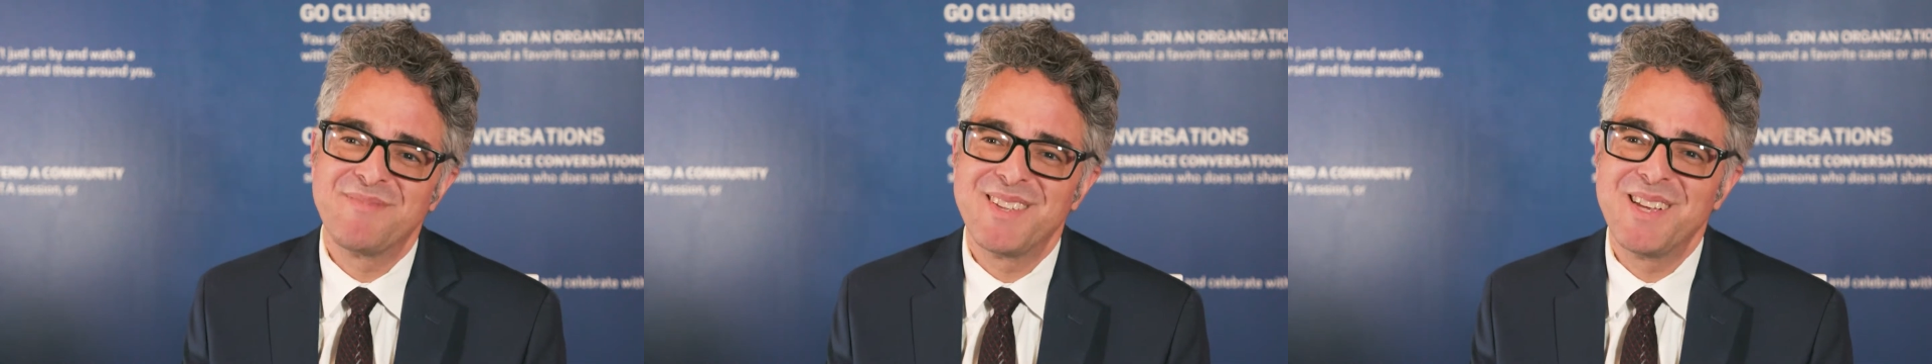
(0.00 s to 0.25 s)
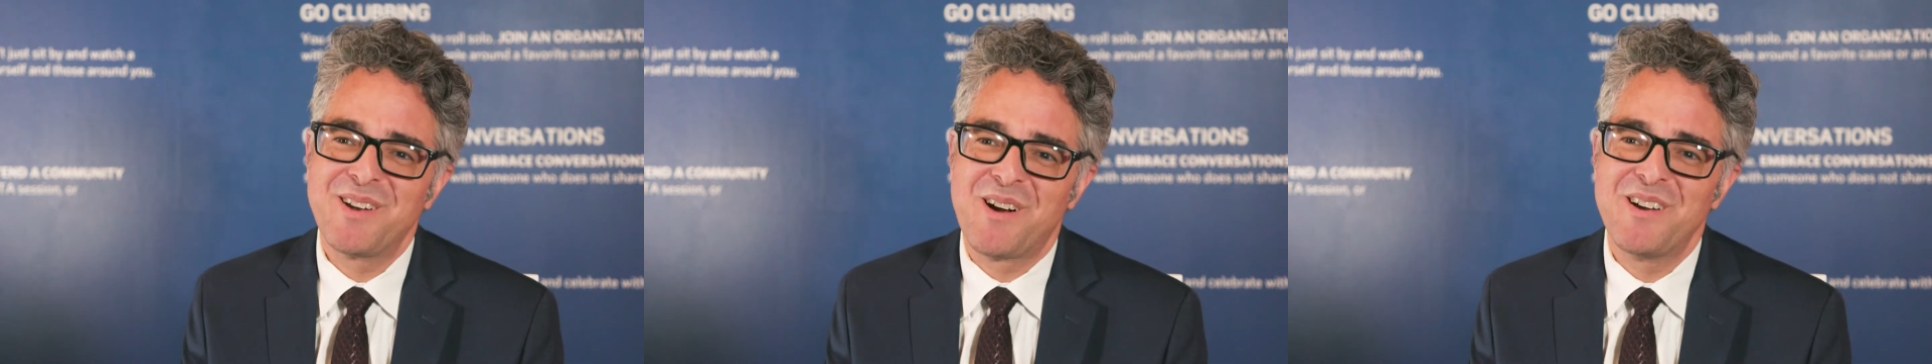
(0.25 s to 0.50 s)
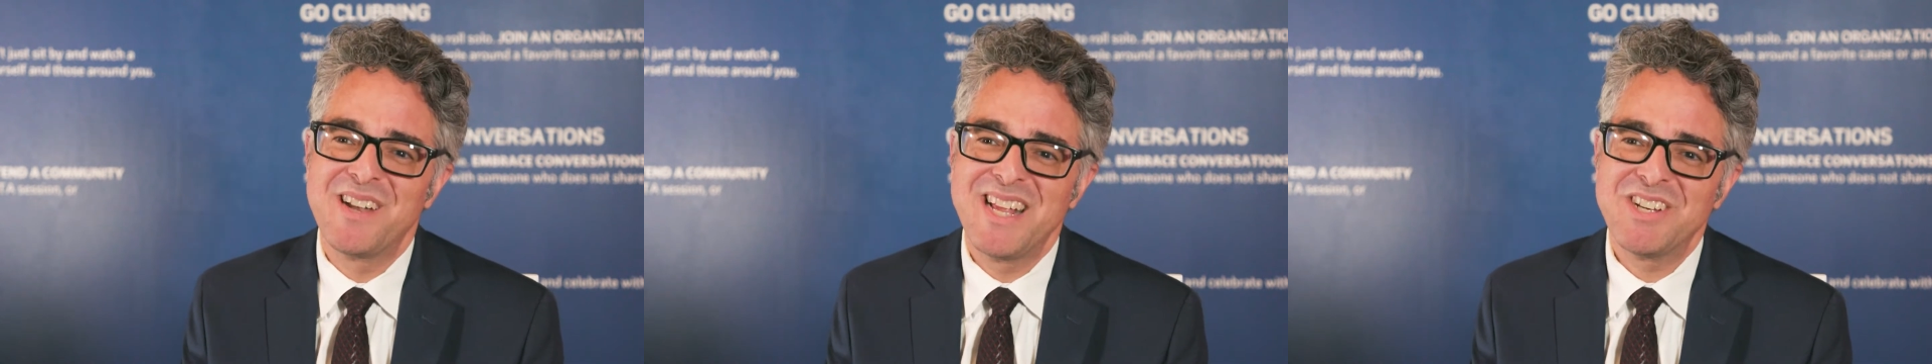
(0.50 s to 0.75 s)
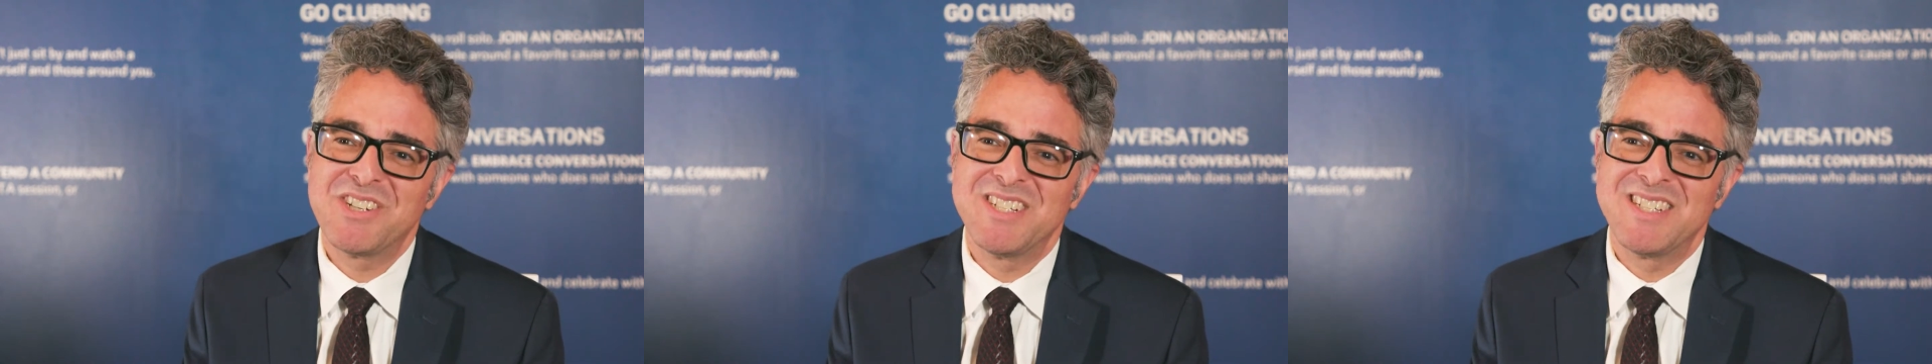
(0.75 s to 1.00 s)
in our
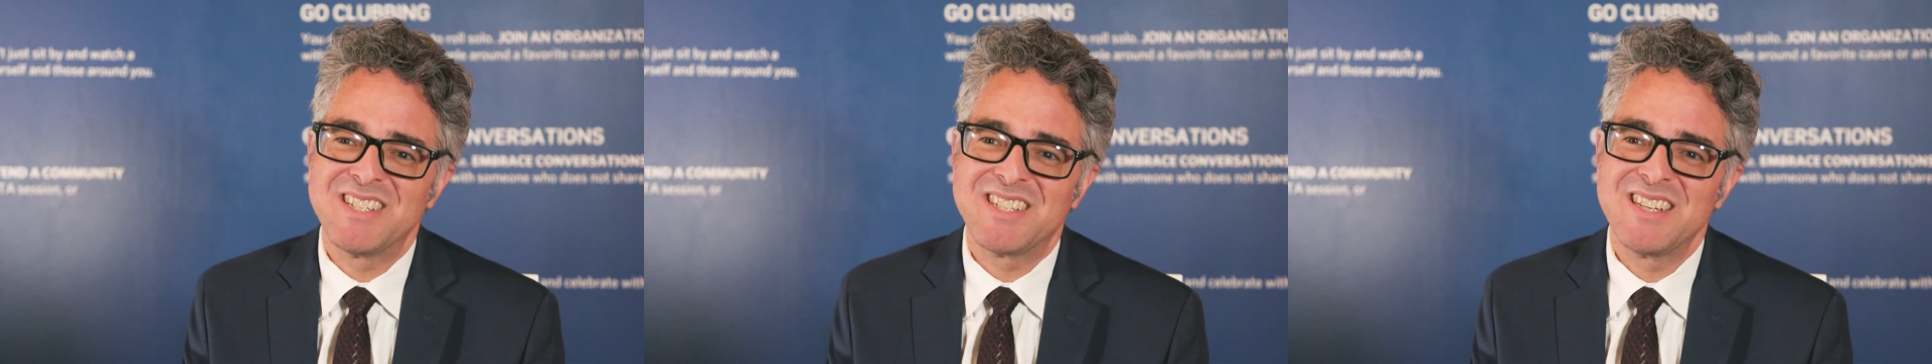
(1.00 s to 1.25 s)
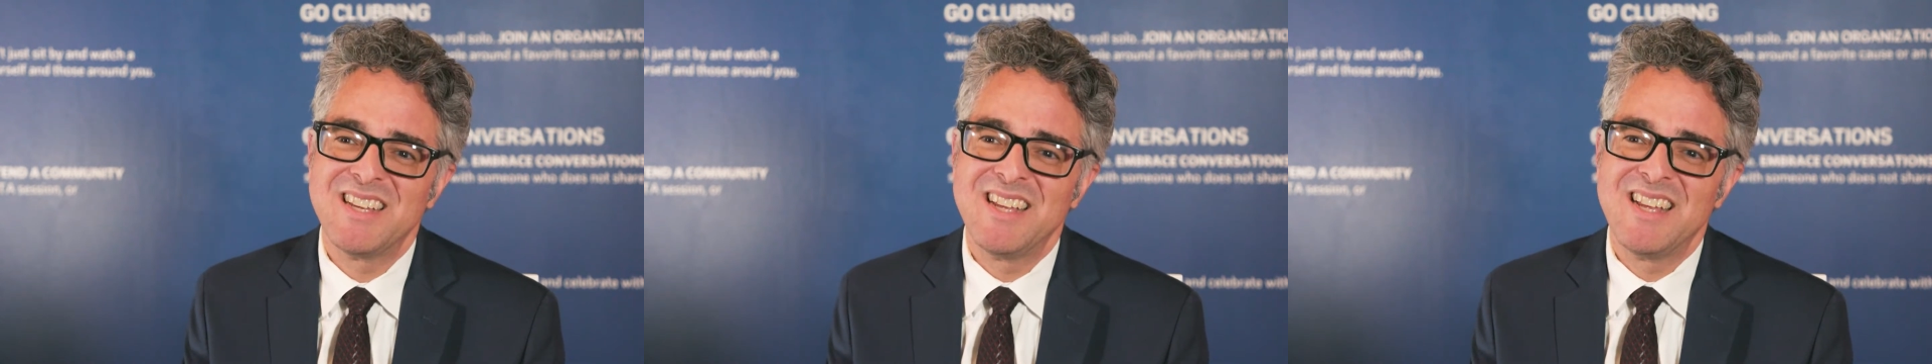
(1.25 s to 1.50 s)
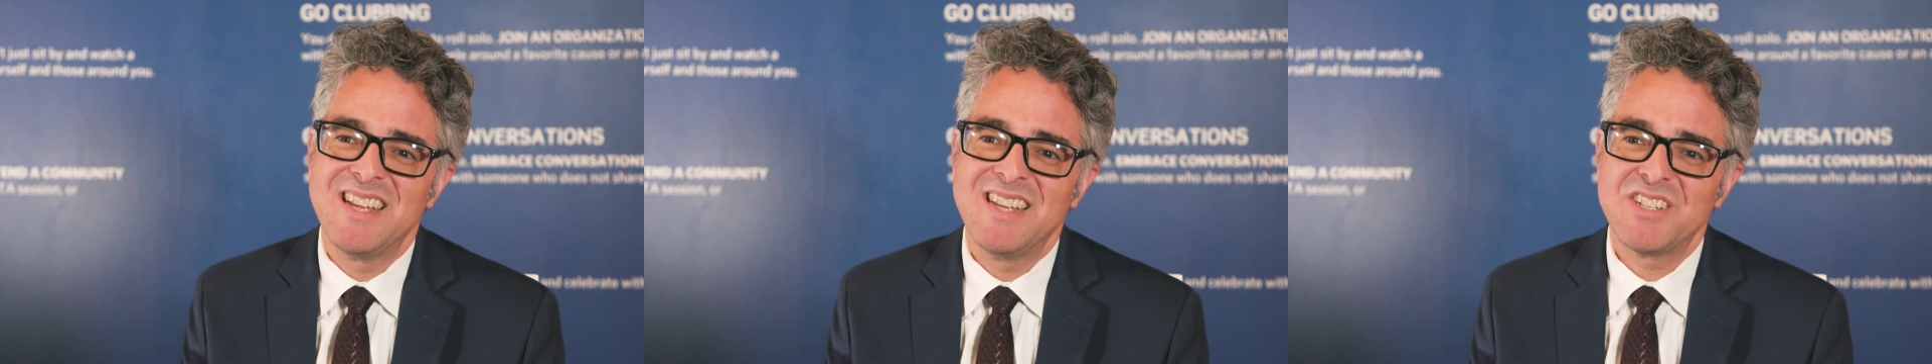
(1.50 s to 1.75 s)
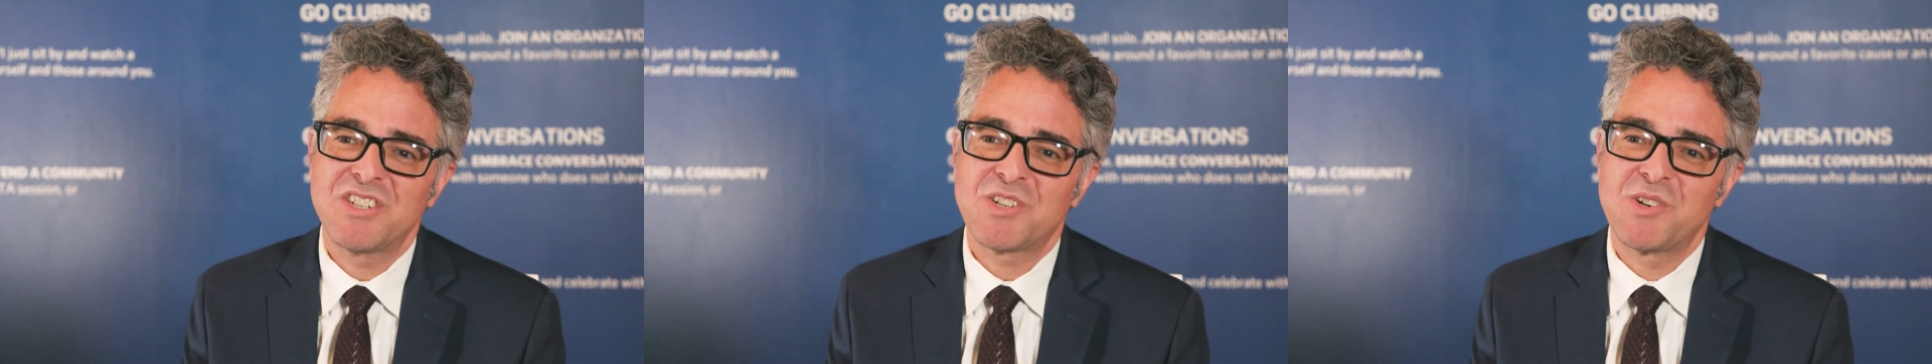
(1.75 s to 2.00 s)
nation's
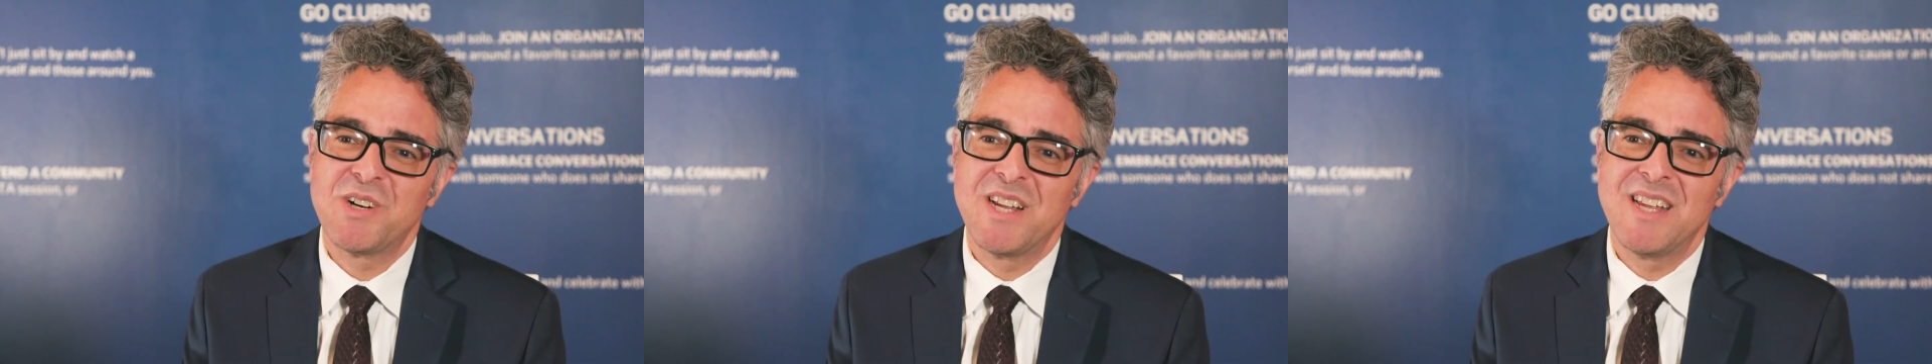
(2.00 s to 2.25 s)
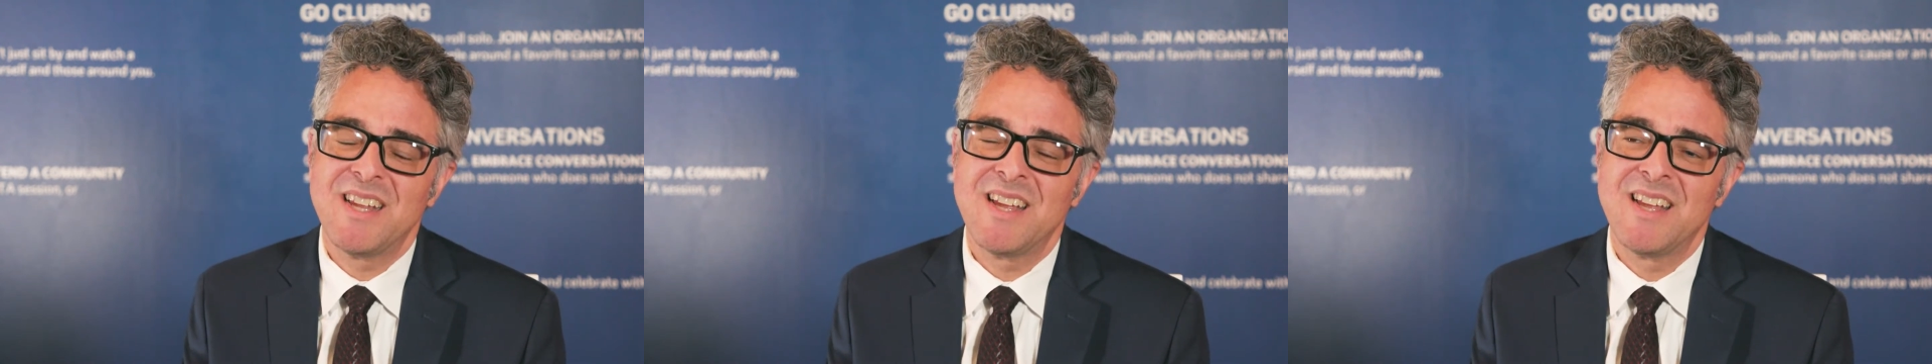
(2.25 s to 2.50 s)
history,